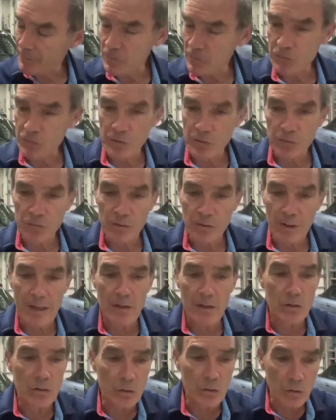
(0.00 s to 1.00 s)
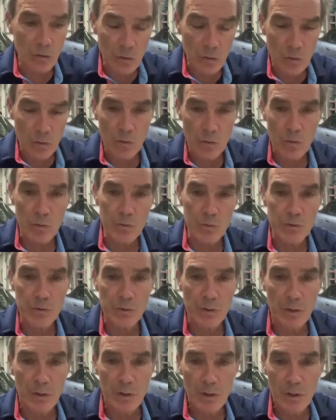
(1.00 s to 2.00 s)
is just a huge
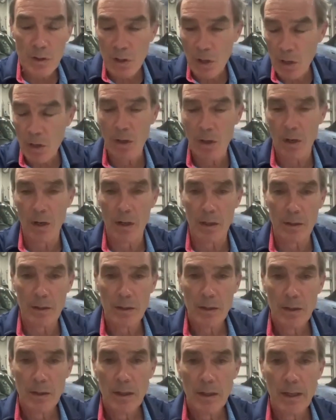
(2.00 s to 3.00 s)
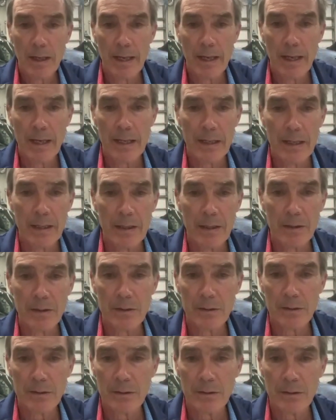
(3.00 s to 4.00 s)
car. And
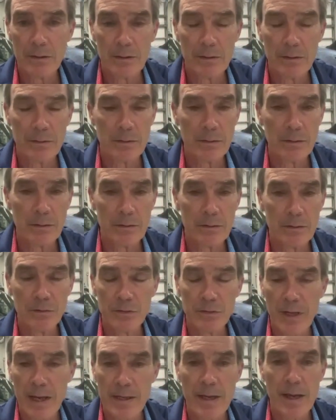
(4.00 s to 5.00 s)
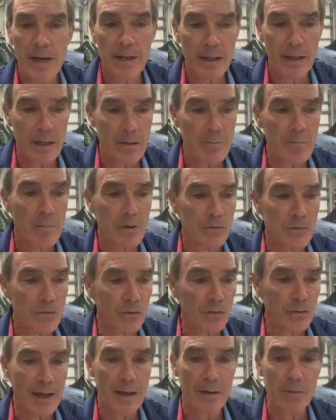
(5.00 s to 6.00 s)
the Scaglietti just
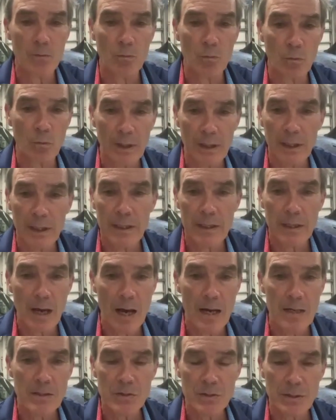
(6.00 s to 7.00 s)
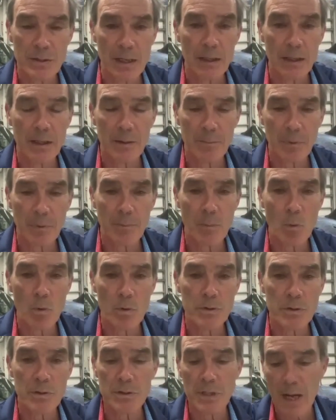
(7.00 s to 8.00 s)
had really nice, delicate
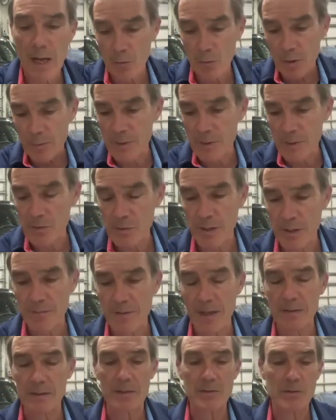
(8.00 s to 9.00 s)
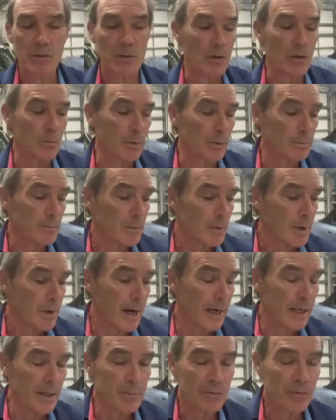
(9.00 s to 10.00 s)
proportions. I agree with you, Steve. That's a good one. I
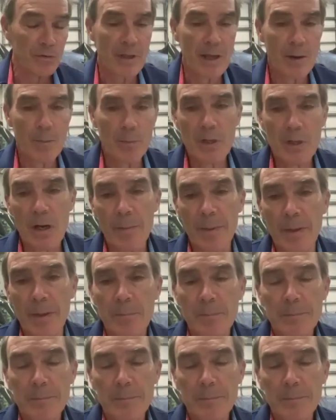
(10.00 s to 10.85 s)
didn't even see that one coming.